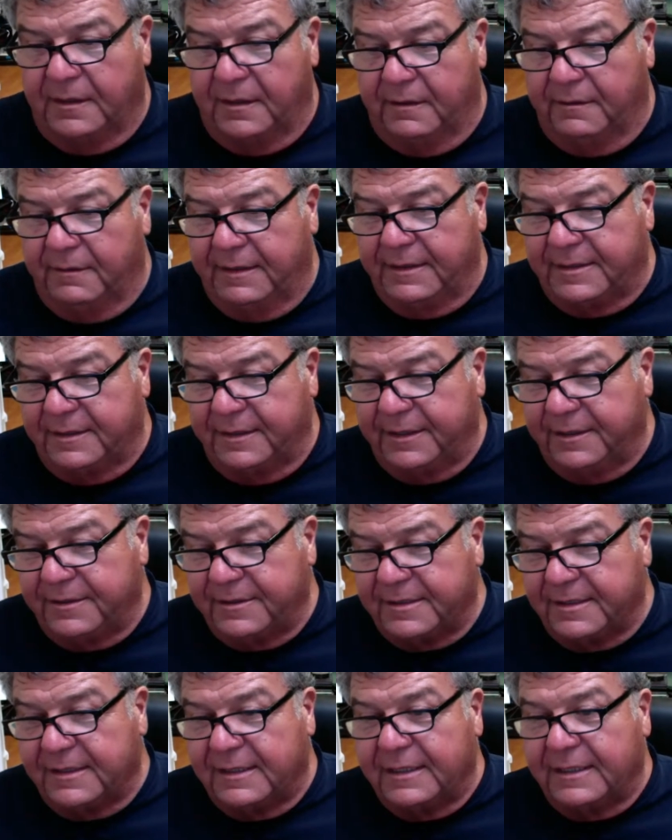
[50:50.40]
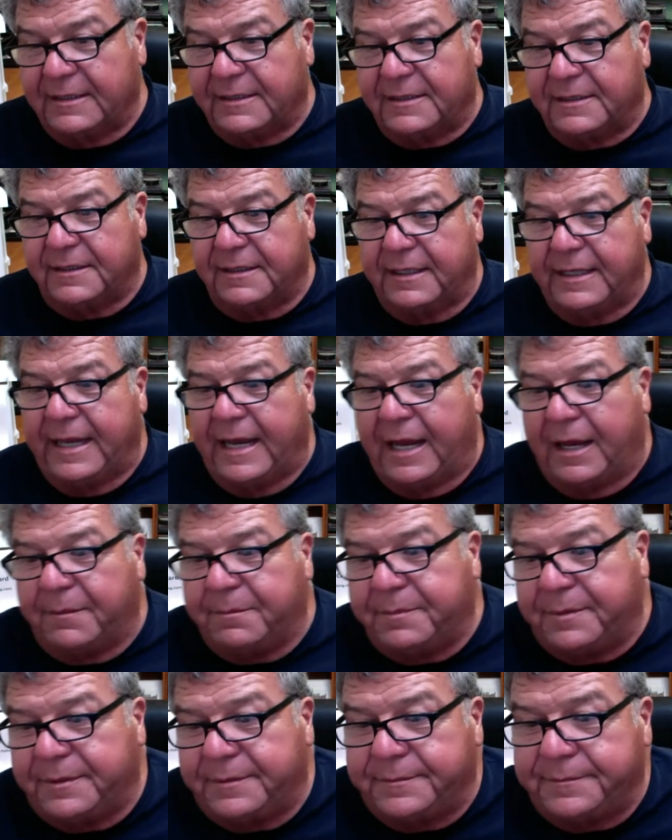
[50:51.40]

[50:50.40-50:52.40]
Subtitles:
All right, so here's a link to the app.